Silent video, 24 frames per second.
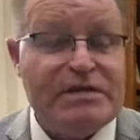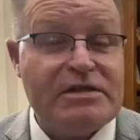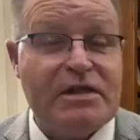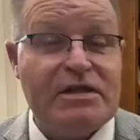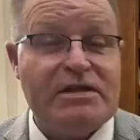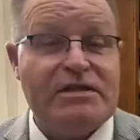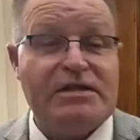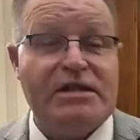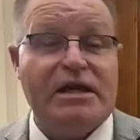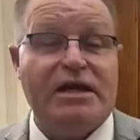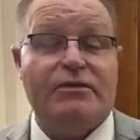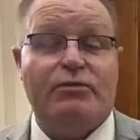As
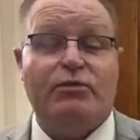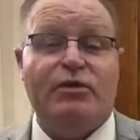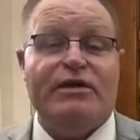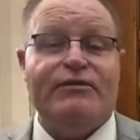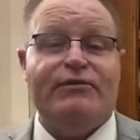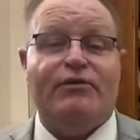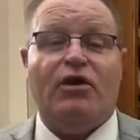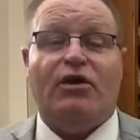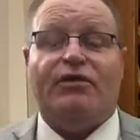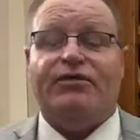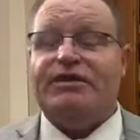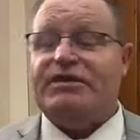I said,
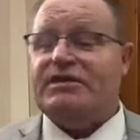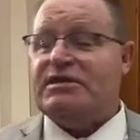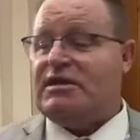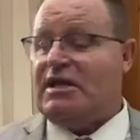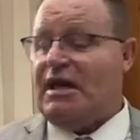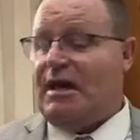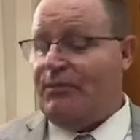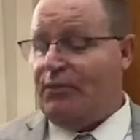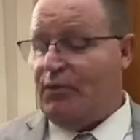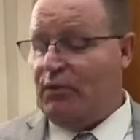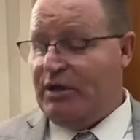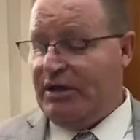we've got this
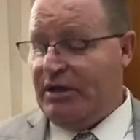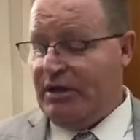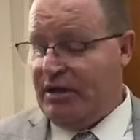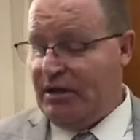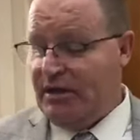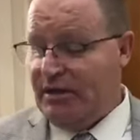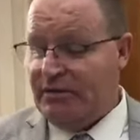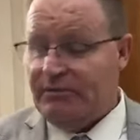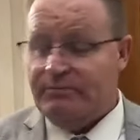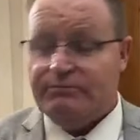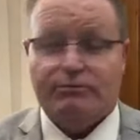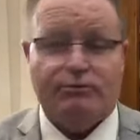couple
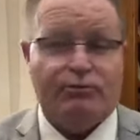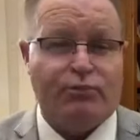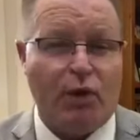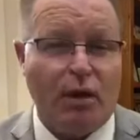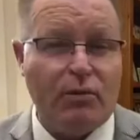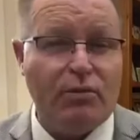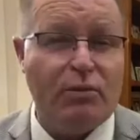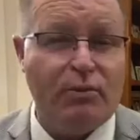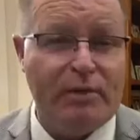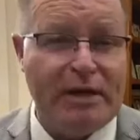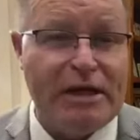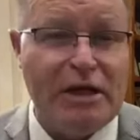here,
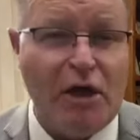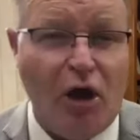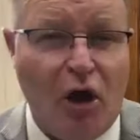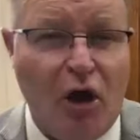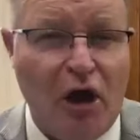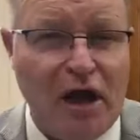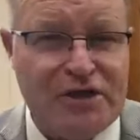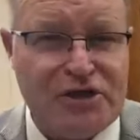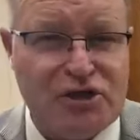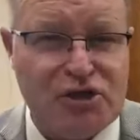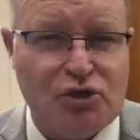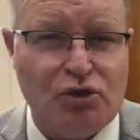probably
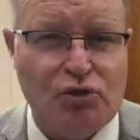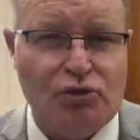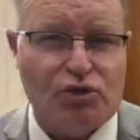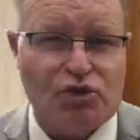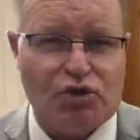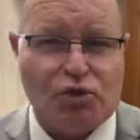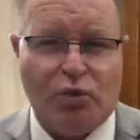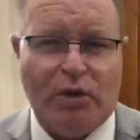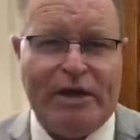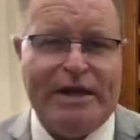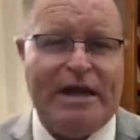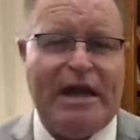high school
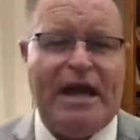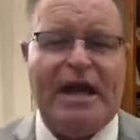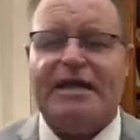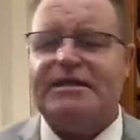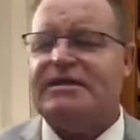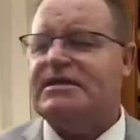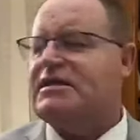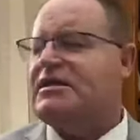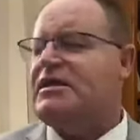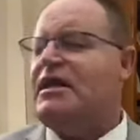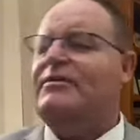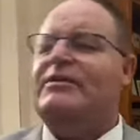
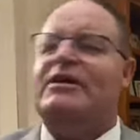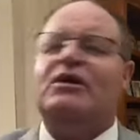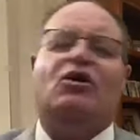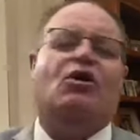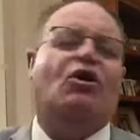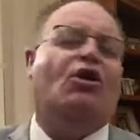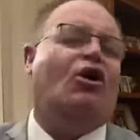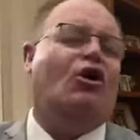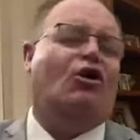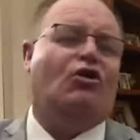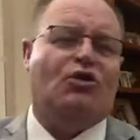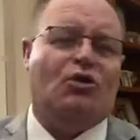sweethearts, stemming
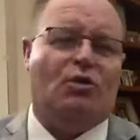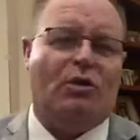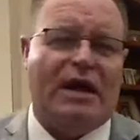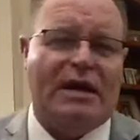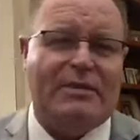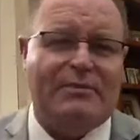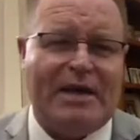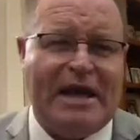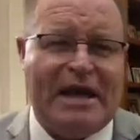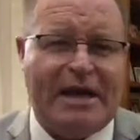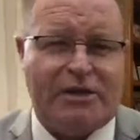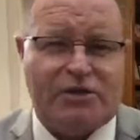all the
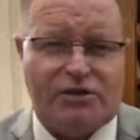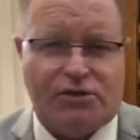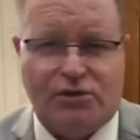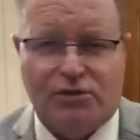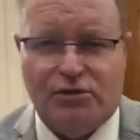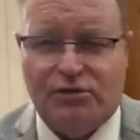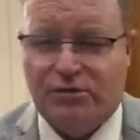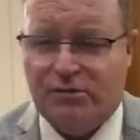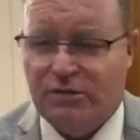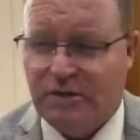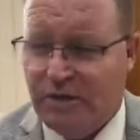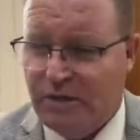way back
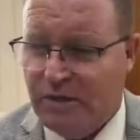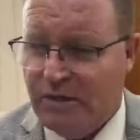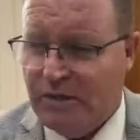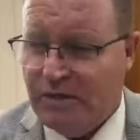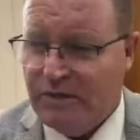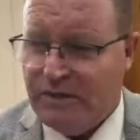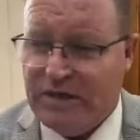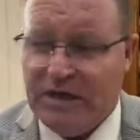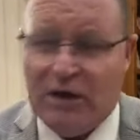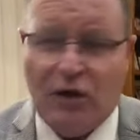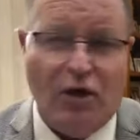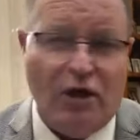to
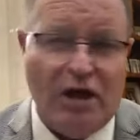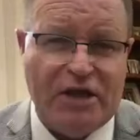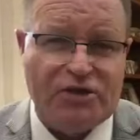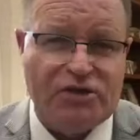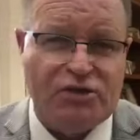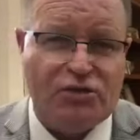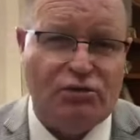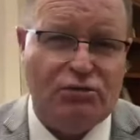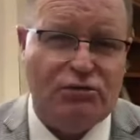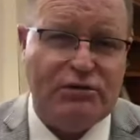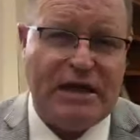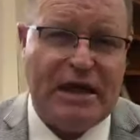their high
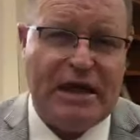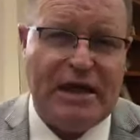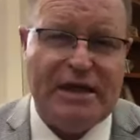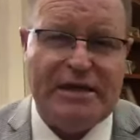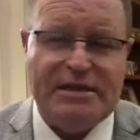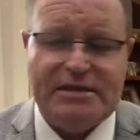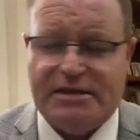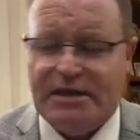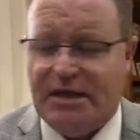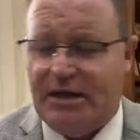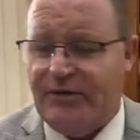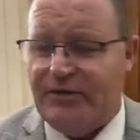school
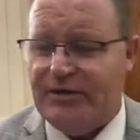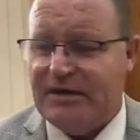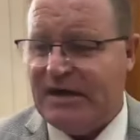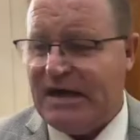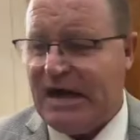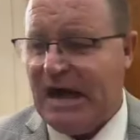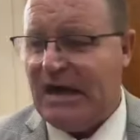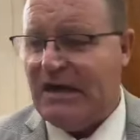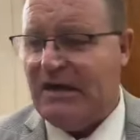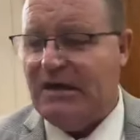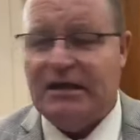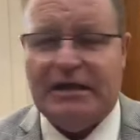days there in
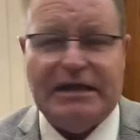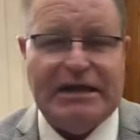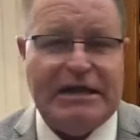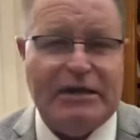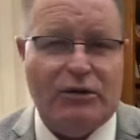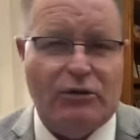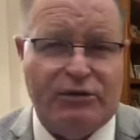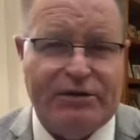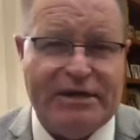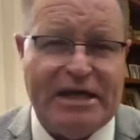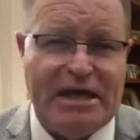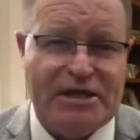
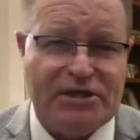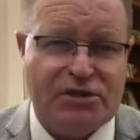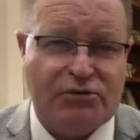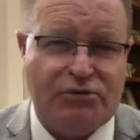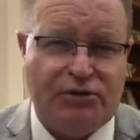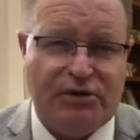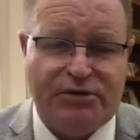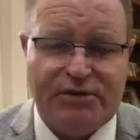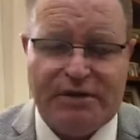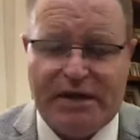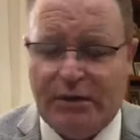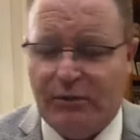Galilee or
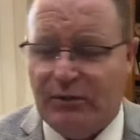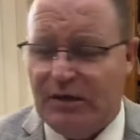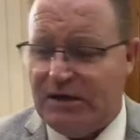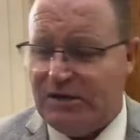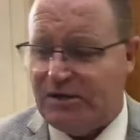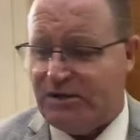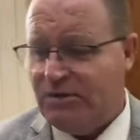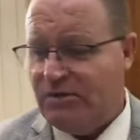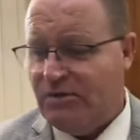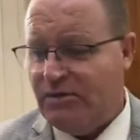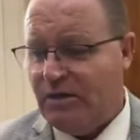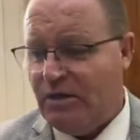Nazareth. They
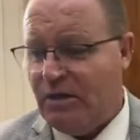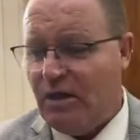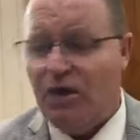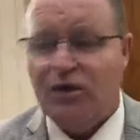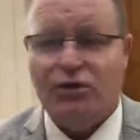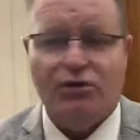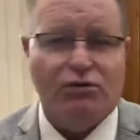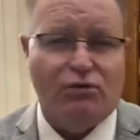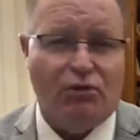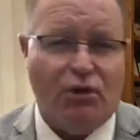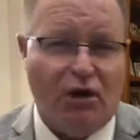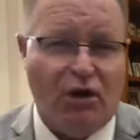went to the
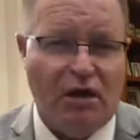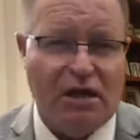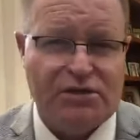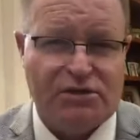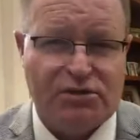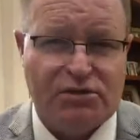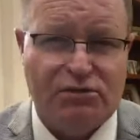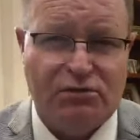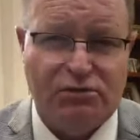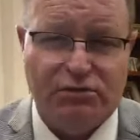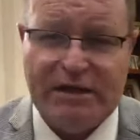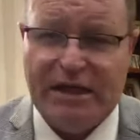local high
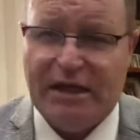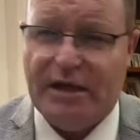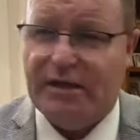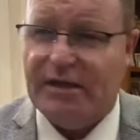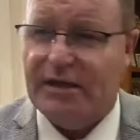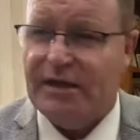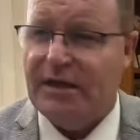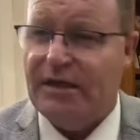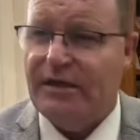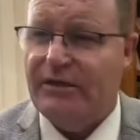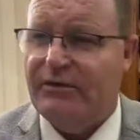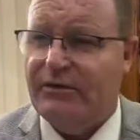school
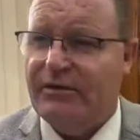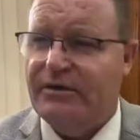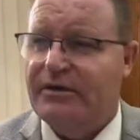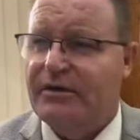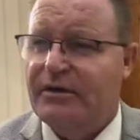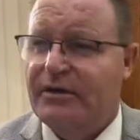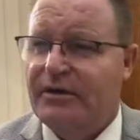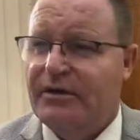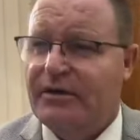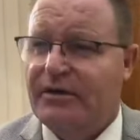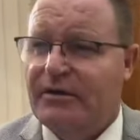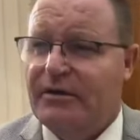down there
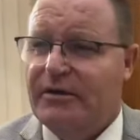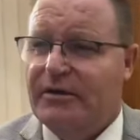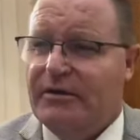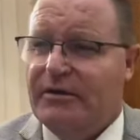and